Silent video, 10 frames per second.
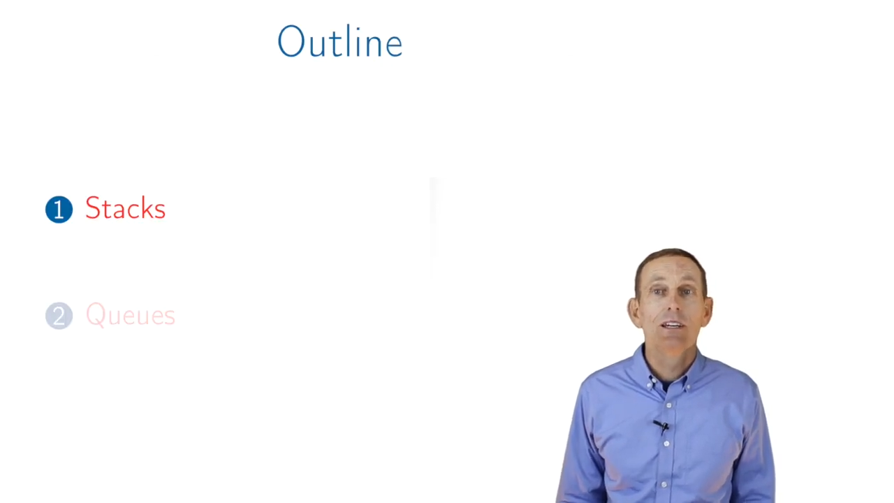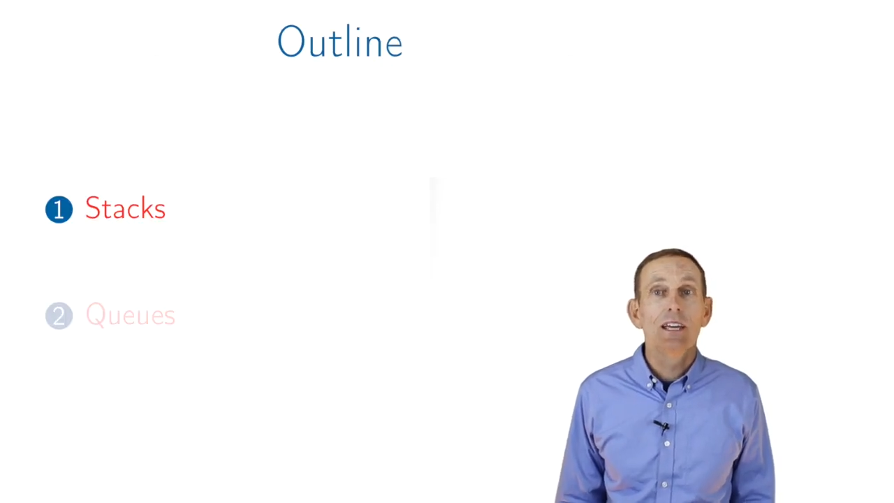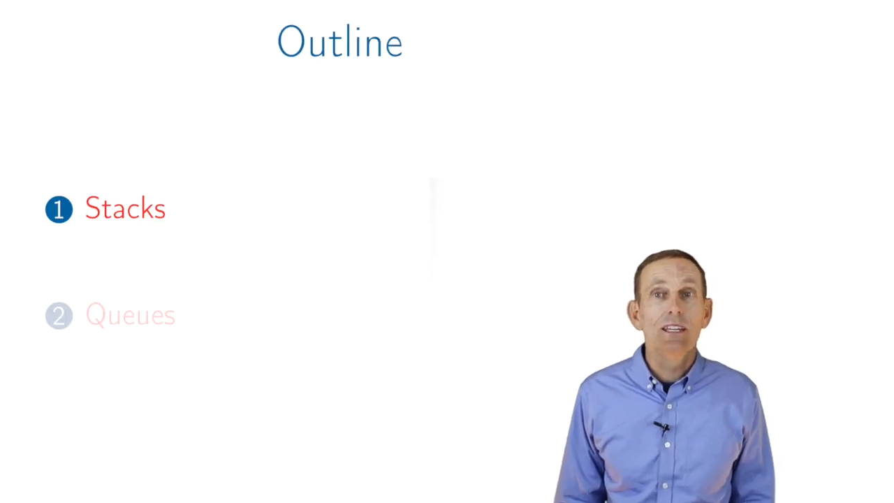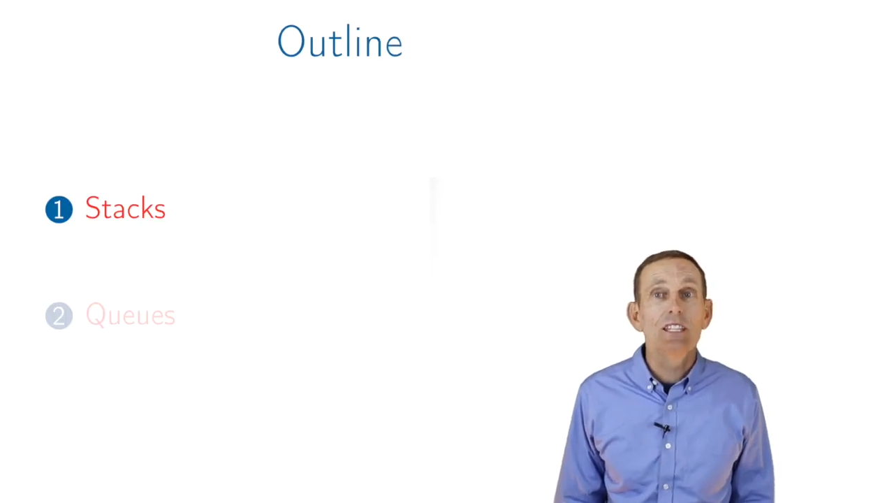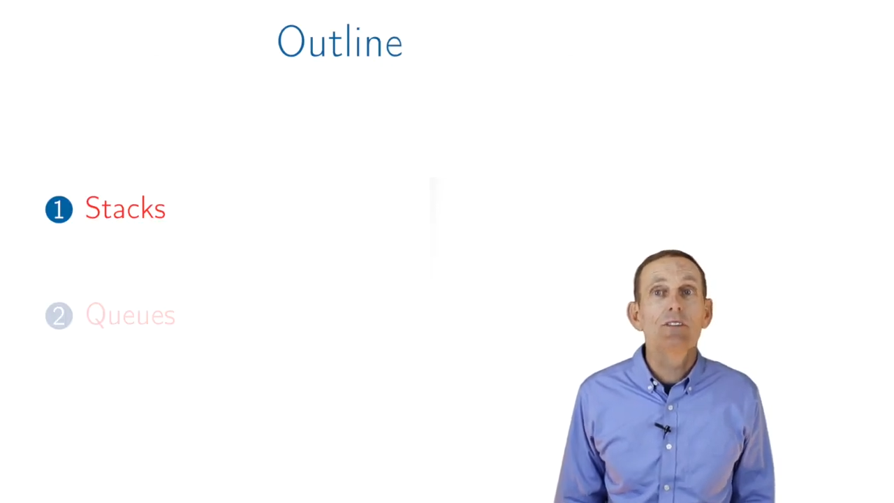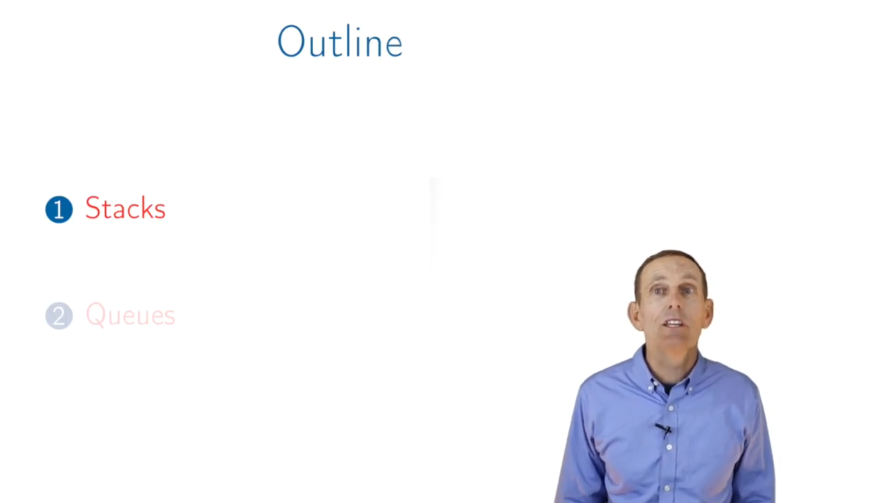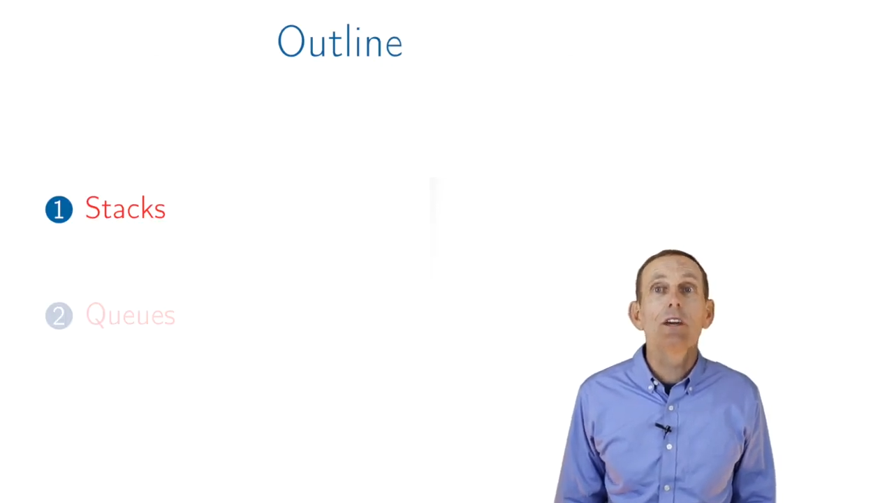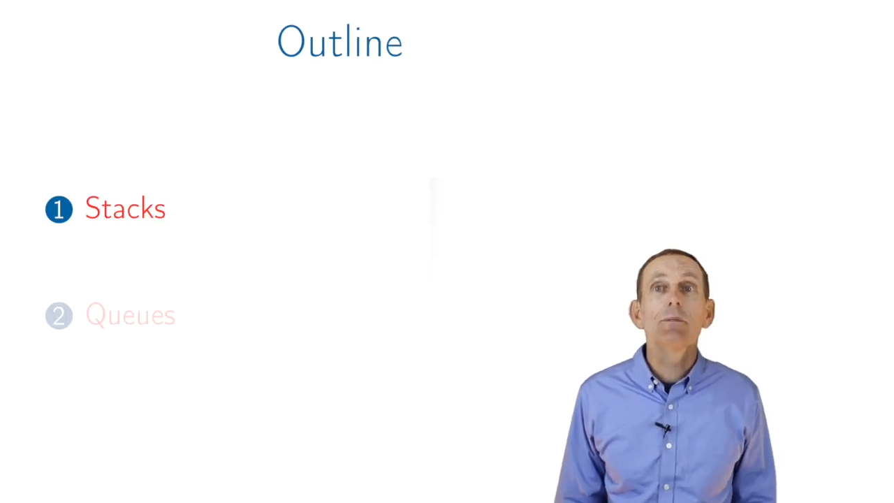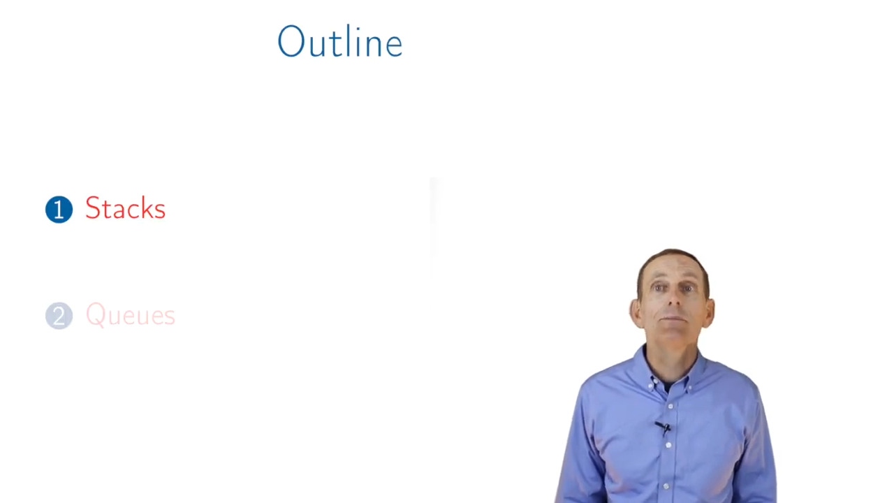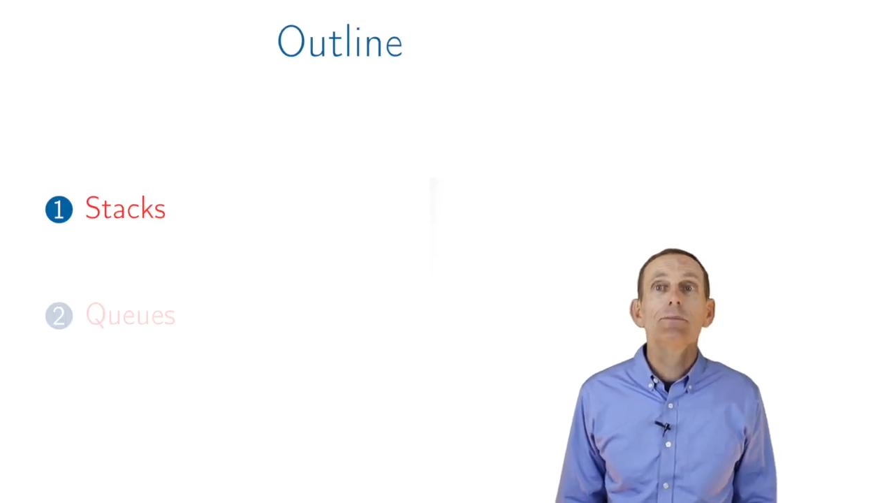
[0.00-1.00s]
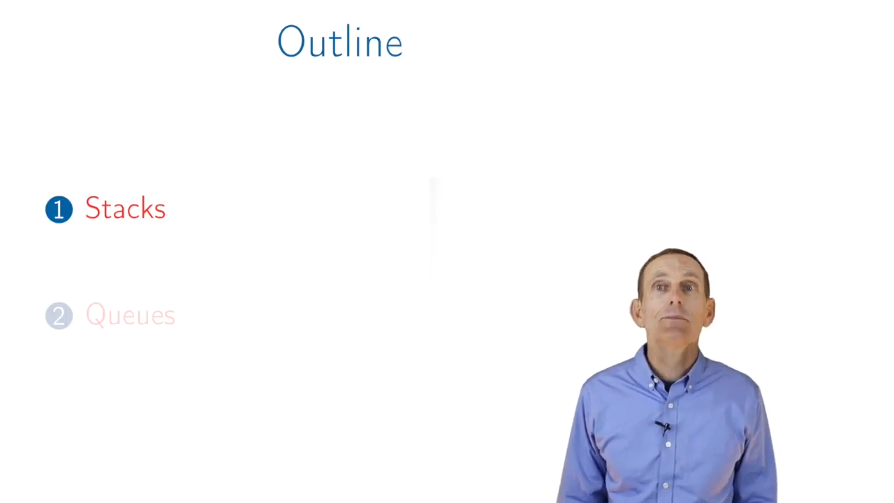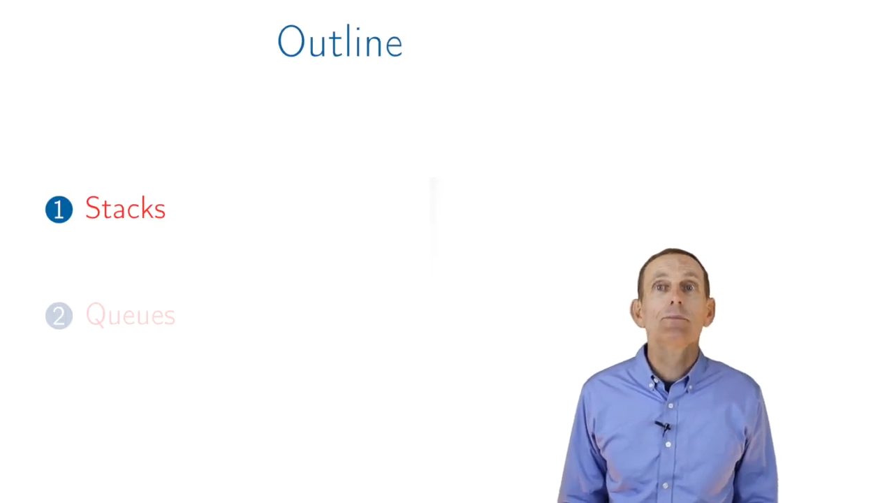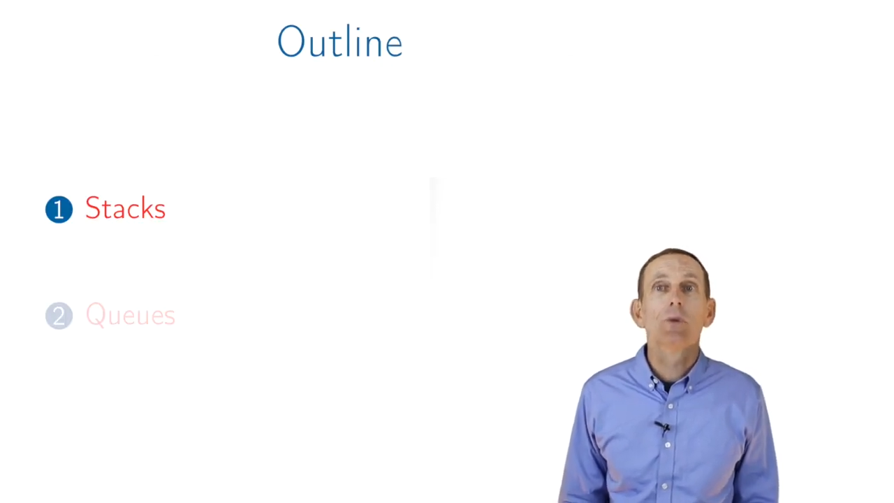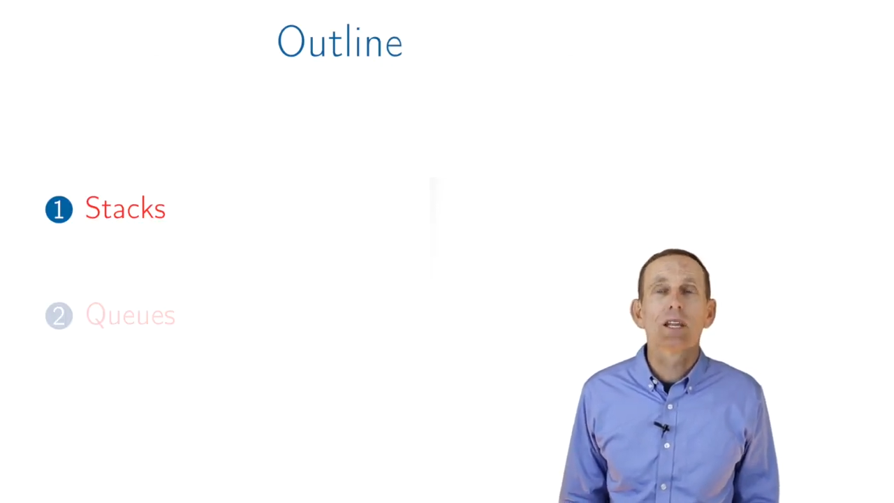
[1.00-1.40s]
In this video, we're